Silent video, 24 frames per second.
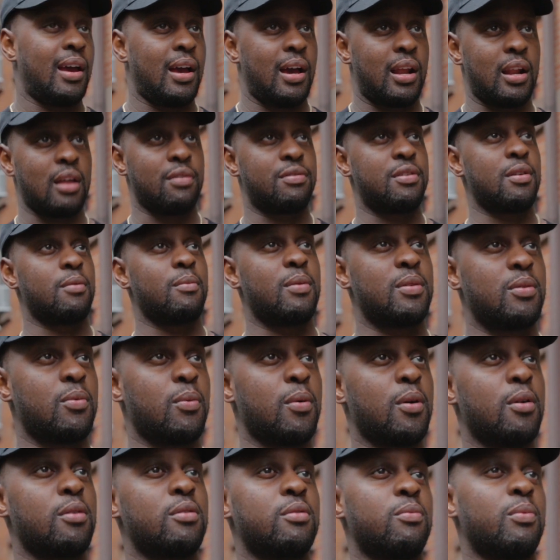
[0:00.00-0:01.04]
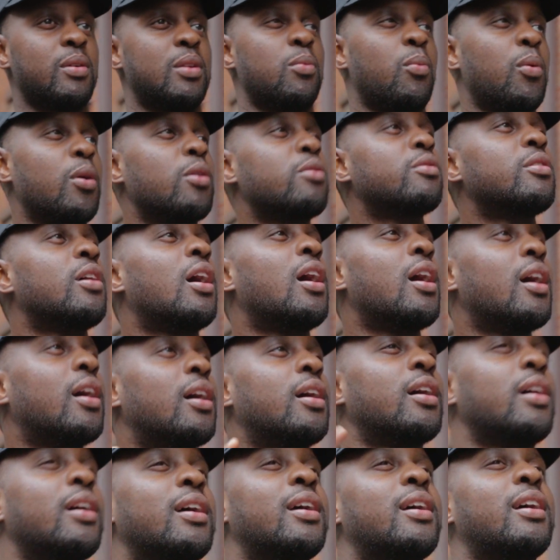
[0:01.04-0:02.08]
And I think when the world
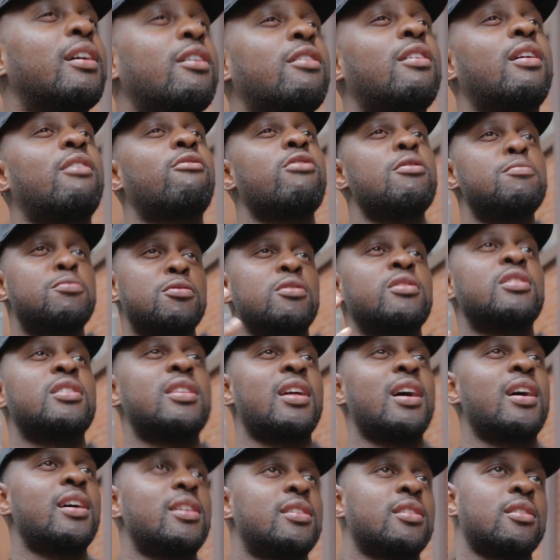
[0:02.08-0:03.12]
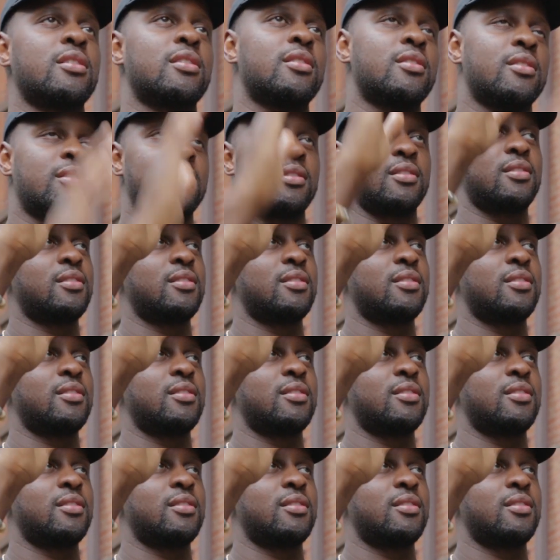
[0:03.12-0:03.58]
flips onto that, it's gonna